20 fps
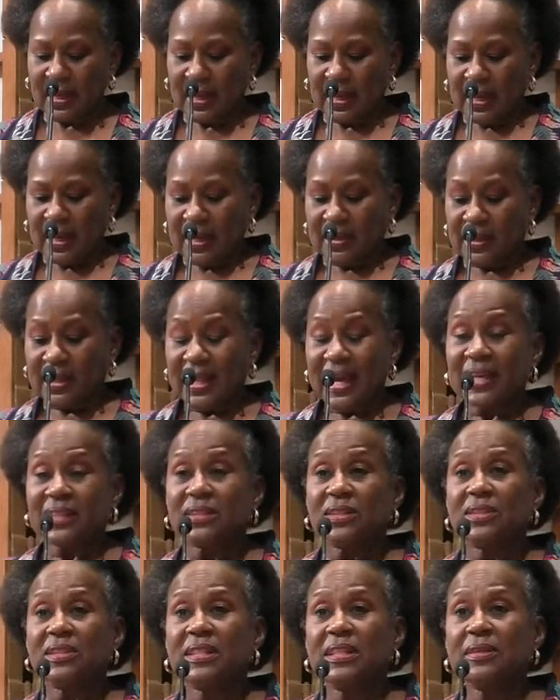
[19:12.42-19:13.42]
The
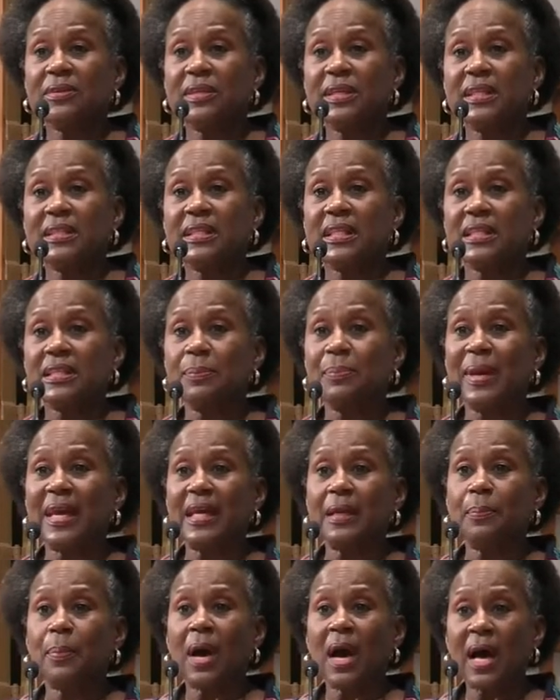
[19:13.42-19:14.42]
lecture series is
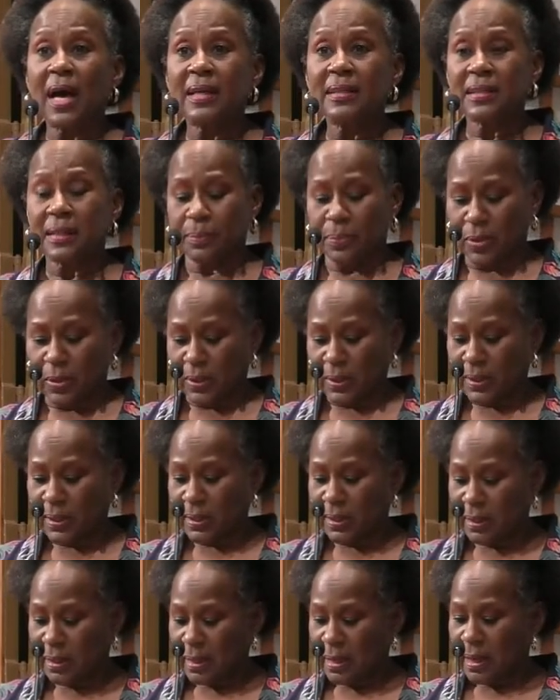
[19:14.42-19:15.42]
made possible
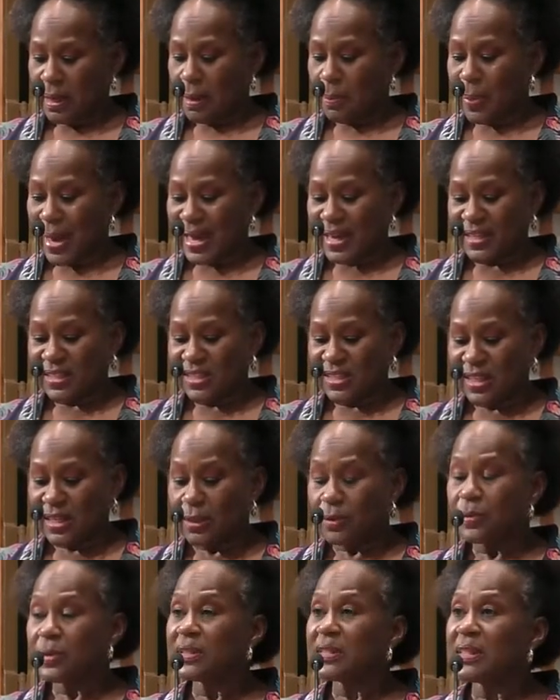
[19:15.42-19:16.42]
by a
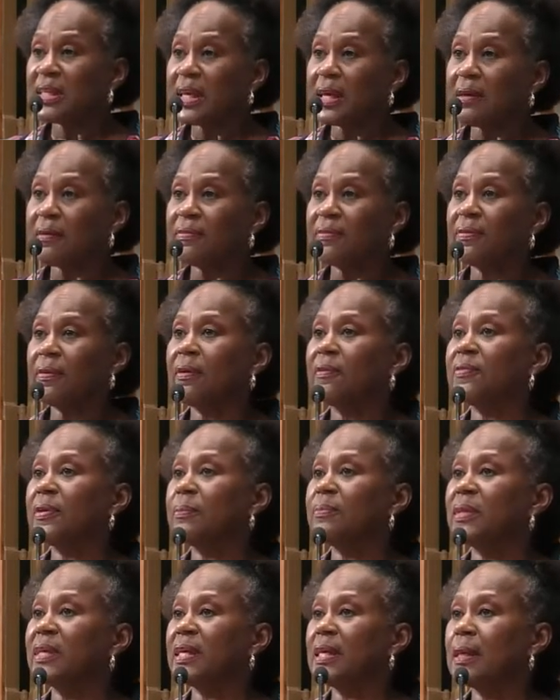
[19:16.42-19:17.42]
generous gift from
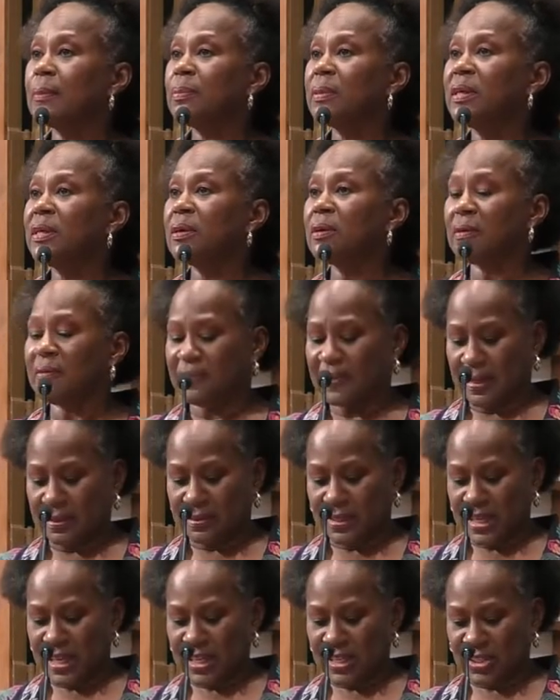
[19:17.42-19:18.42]
the Kiplinger
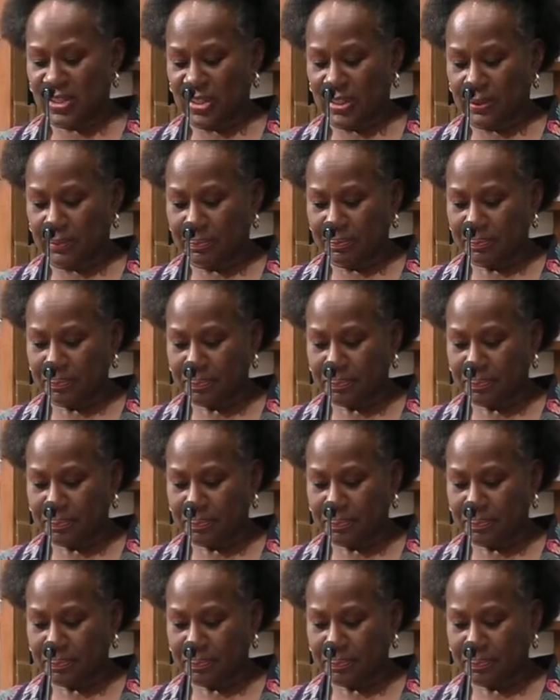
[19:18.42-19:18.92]
Foundation